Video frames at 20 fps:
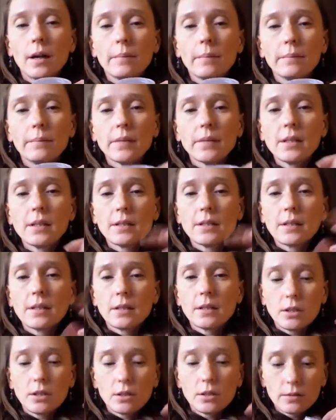easy
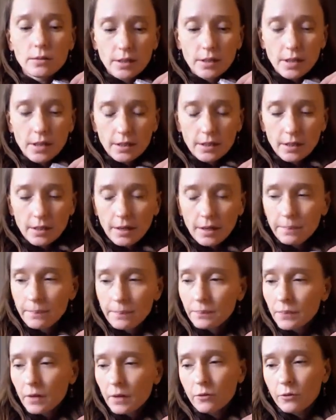to use next time.
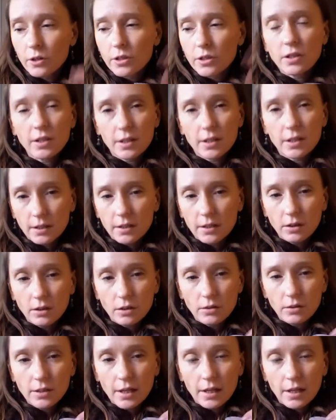Of course you can still
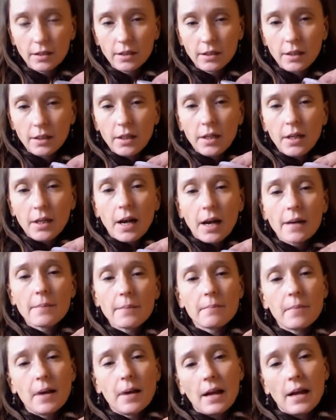use it.
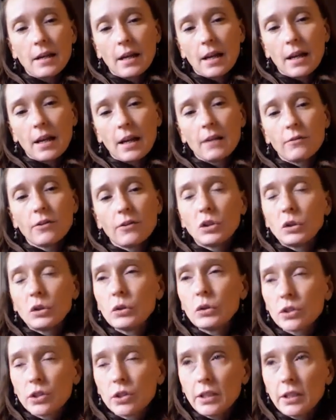And again, if you
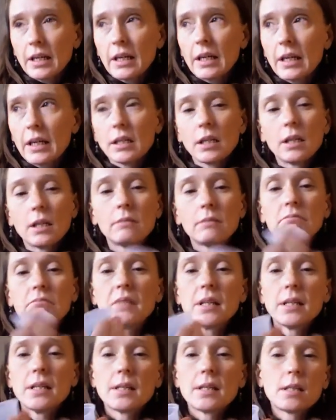lose your lid,
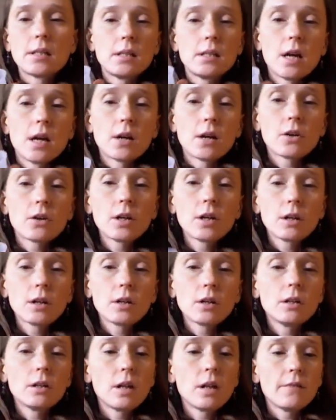it's not critical.
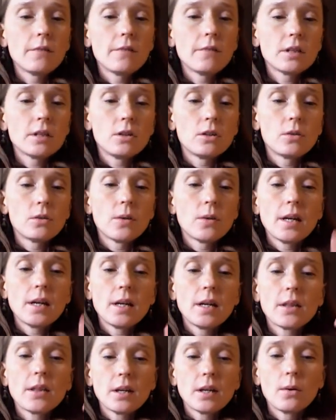Obviously you don't want
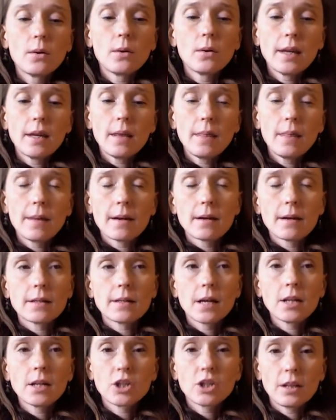anything going in there and
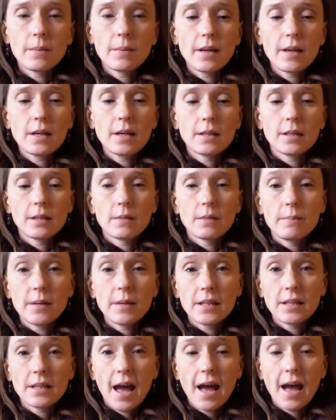touching the paint because it's a
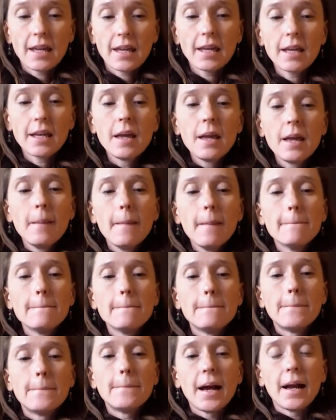bit tacky,
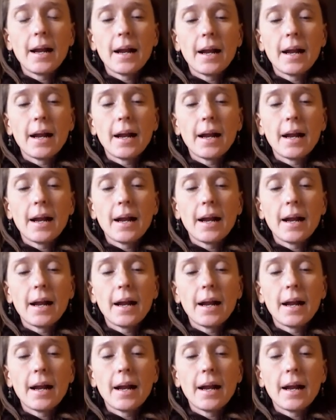but